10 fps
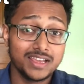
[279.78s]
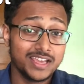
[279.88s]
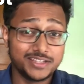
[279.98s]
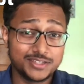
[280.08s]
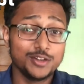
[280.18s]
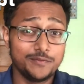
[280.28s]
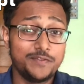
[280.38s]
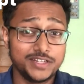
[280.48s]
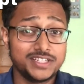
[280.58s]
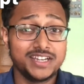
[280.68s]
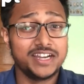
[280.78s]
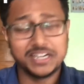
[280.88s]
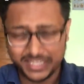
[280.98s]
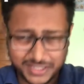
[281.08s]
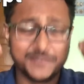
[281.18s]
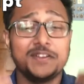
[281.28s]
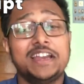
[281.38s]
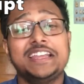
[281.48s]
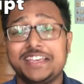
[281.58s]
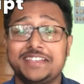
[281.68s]
It's so efficient and it's
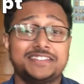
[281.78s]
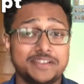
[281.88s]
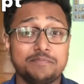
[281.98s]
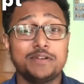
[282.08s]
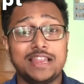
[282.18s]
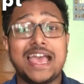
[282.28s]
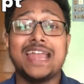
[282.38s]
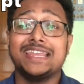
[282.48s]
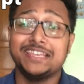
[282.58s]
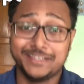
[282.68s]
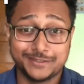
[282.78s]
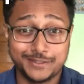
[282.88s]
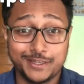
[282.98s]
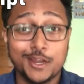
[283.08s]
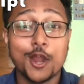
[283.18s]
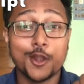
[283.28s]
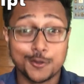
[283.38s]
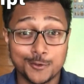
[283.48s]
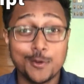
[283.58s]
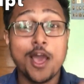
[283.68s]
fairly simple and easy
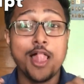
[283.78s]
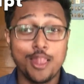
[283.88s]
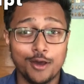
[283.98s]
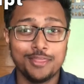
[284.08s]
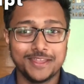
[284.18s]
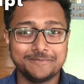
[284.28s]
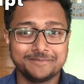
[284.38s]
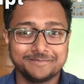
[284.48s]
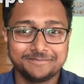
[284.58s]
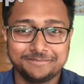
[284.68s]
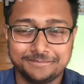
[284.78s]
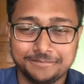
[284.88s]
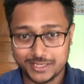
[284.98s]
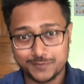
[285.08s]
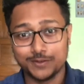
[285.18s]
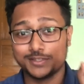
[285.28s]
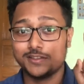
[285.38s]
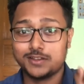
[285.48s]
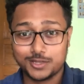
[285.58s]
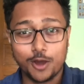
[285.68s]
to learn them. This was
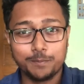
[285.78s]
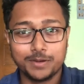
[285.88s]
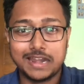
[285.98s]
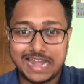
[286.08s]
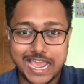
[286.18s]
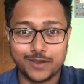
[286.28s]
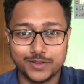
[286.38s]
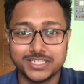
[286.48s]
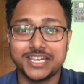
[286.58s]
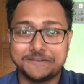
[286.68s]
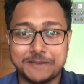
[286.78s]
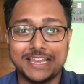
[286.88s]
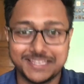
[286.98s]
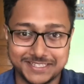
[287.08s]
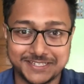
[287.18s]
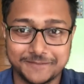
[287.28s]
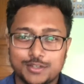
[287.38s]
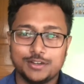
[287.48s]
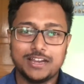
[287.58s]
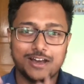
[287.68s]
the top language in my list.
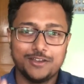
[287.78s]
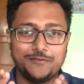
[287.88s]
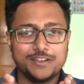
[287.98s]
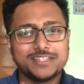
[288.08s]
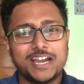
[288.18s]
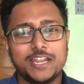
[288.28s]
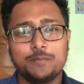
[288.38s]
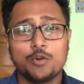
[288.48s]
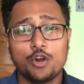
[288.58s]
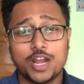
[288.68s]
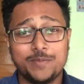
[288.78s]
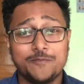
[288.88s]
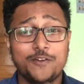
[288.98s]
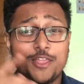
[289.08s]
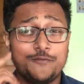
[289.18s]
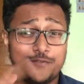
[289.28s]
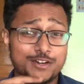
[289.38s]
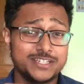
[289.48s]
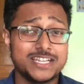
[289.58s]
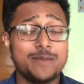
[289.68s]
So now if you're starting programming for the
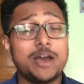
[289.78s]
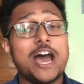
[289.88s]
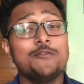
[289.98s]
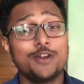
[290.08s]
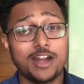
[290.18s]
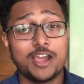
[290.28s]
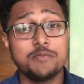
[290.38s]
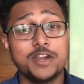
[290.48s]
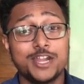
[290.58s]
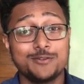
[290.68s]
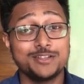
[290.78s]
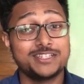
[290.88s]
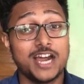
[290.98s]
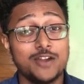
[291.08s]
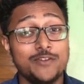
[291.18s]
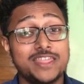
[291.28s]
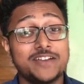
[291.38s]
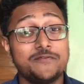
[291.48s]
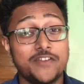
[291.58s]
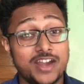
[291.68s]
first time, I would recommend you to start with
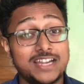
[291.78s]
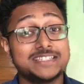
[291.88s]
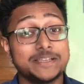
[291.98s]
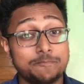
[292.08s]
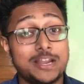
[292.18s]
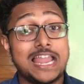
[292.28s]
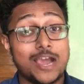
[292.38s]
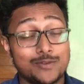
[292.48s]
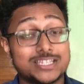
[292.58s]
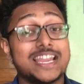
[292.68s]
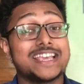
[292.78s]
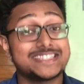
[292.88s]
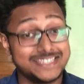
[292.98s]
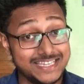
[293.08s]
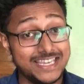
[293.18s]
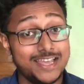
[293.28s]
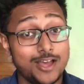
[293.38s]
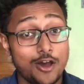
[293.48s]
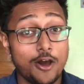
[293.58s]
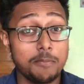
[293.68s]
a fairly simple language like C
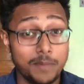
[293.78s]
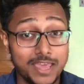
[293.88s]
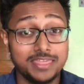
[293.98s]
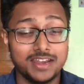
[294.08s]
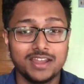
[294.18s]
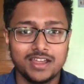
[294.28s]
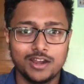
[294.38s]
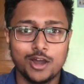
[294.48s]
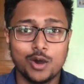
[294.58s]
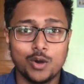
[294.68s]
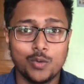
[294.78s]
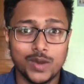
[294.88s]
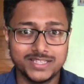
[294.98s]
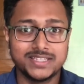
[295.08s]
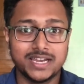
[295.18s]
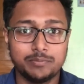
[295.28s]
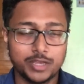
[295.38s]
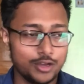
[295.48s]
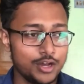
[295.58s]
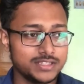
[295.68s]
or Python. Now why is that?
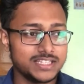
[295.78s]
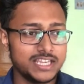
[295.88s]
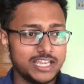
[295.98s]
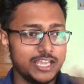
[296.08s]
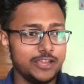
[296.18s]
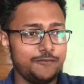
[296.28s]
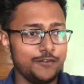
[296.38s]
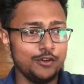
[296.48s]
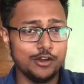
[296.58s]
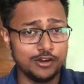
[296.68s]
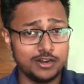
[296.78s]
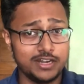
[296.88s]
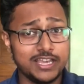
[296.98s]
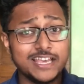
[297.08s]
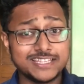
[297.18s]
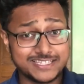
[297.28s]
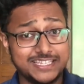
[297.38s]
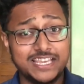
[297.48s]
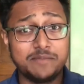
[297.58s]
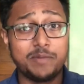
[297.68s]
Because if you learn
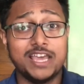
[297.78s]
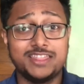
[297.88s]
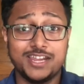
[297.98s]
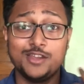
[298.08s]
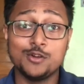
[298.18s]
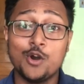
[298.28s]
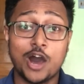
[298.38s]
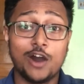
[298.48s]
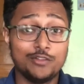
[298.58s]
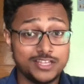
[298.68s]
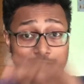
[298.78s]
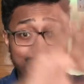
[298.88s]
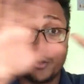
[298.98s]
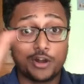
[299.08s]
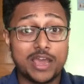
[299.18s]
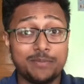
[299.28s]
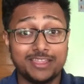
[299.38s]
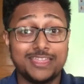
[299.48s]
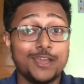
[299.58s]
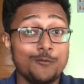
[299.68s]
C and Python, you know how this
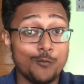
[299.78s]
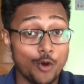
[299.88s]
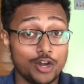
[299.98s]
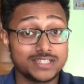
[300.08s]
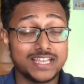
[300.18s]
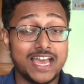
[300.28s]
programming thing works.